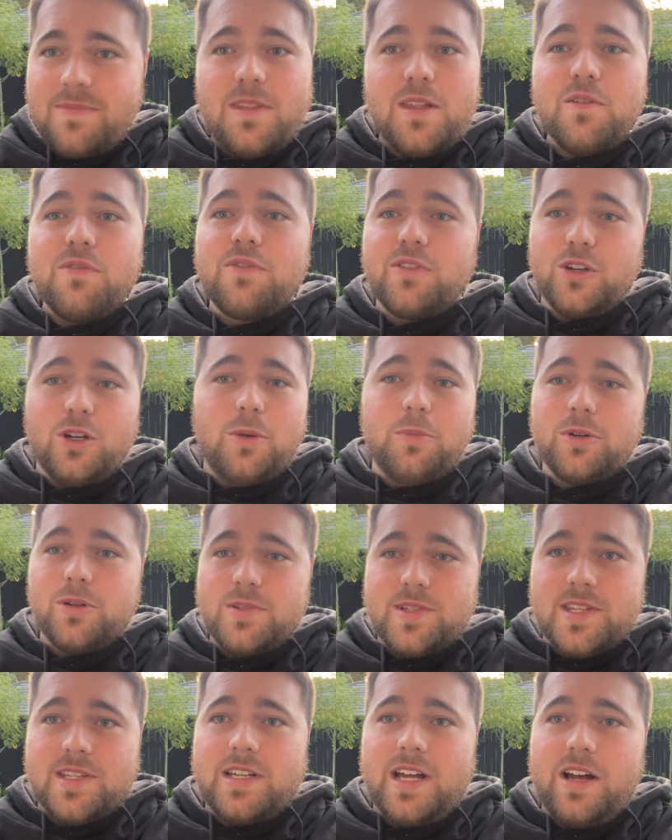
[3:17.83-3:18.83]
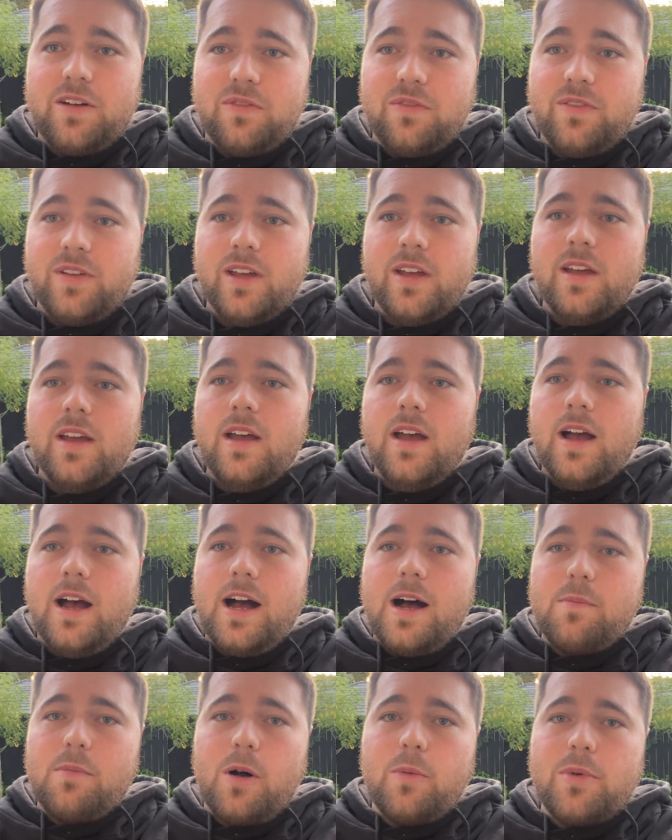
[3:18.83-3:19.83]
Phenomenal stuff.
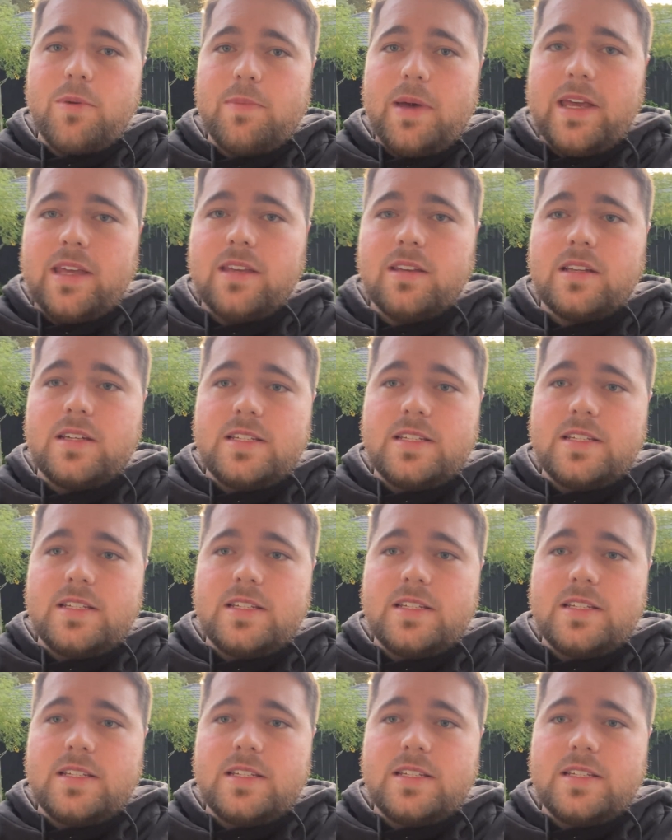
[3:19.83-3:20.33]
I'll be making